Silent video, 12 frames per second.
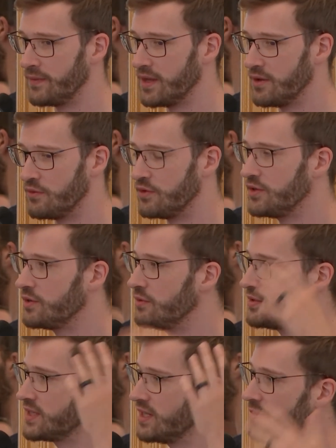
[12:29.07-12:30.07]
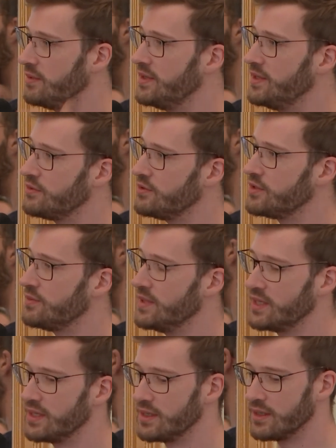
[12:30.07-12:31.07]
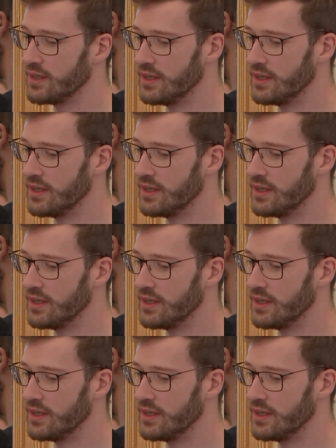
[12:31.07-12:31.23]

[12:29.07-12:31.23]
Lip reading: vertical scalability, so just making